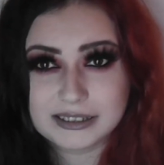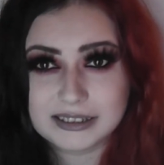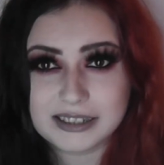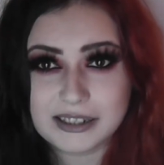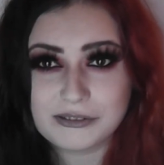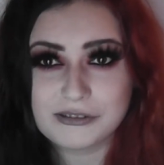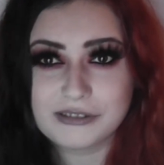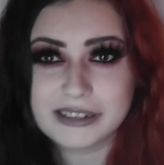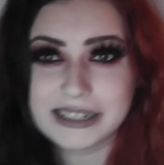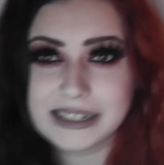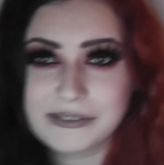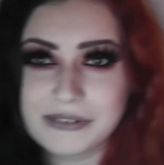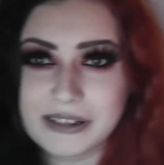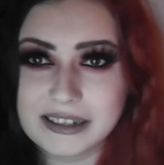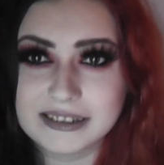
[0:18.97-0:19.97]
Never really
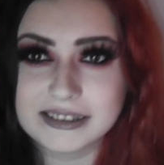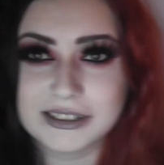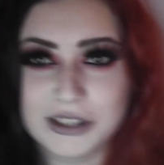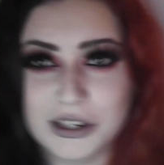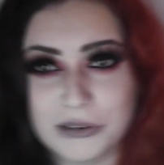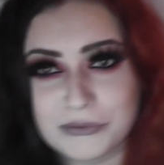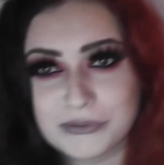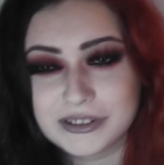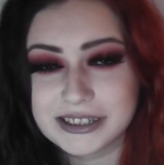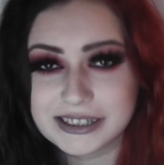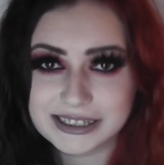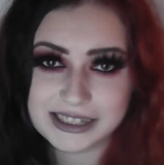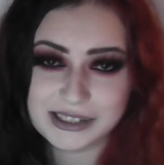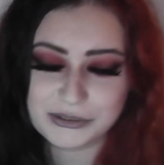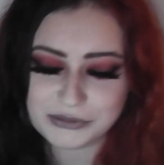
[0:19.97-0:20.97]
felt
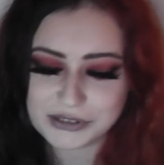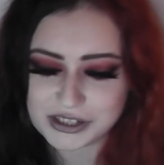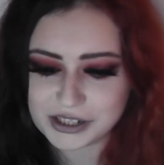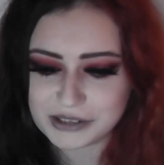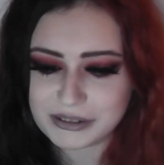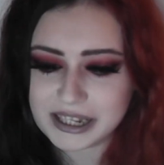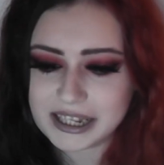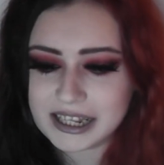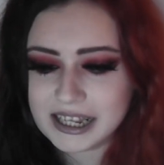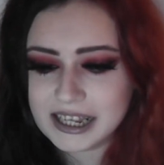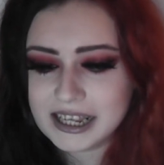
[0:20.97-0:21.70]
confident enough to do it,